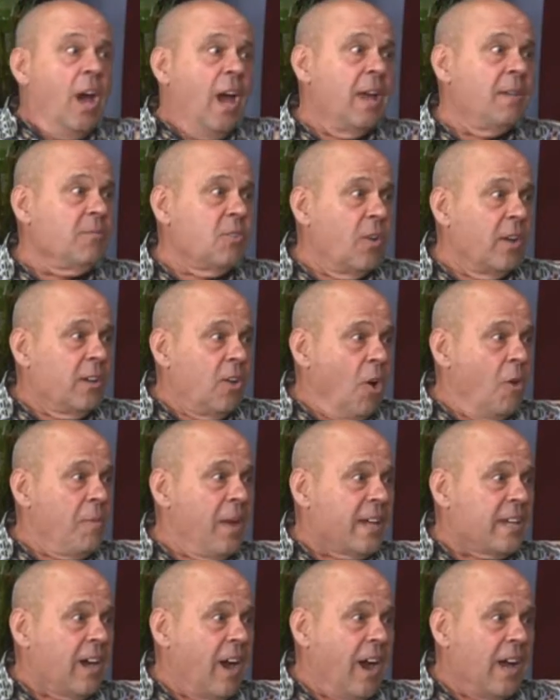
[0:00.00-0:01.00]
I'm going, oh
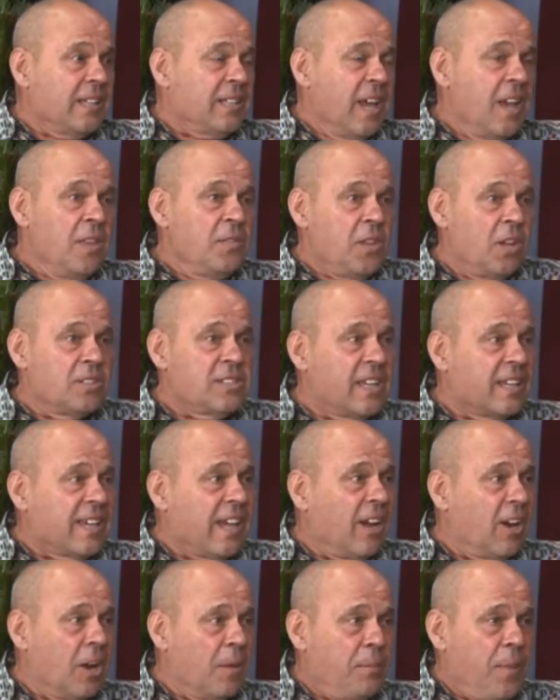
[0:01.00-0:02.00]
my God, there's a
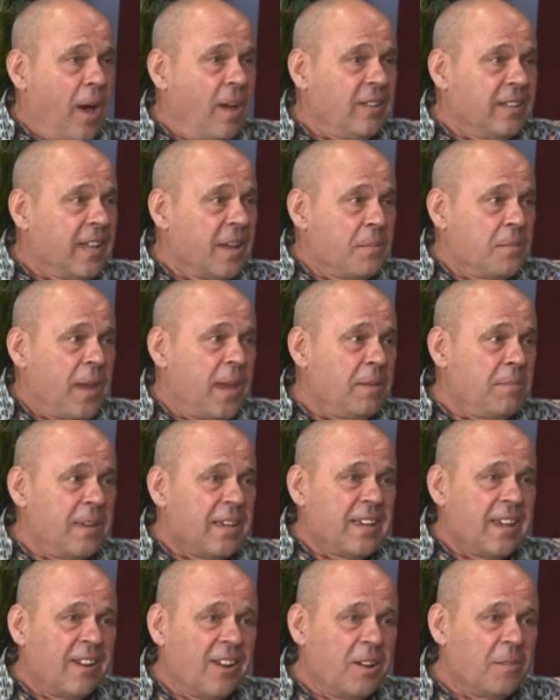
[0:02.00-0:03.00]
Garibaldi, a
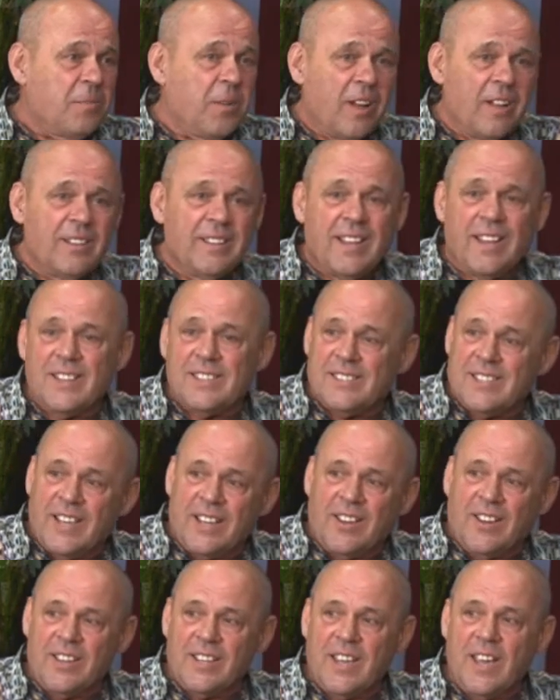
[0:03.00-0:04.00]
baby Garibaldi. It's
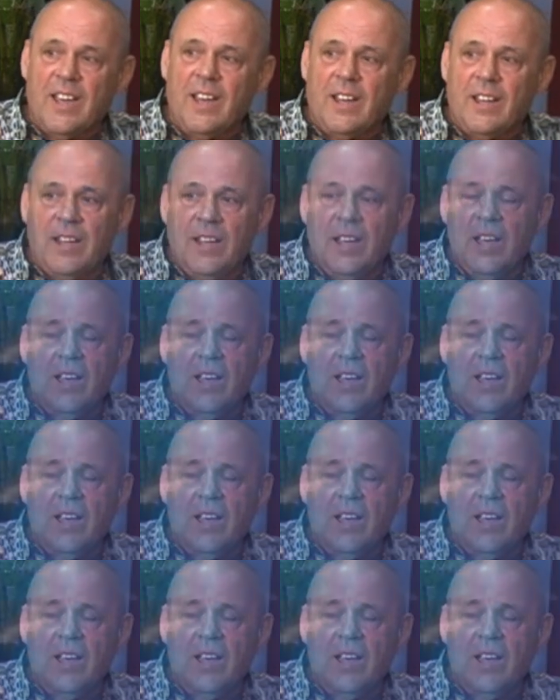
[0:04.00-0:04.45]
like, oh, look yeah, at this.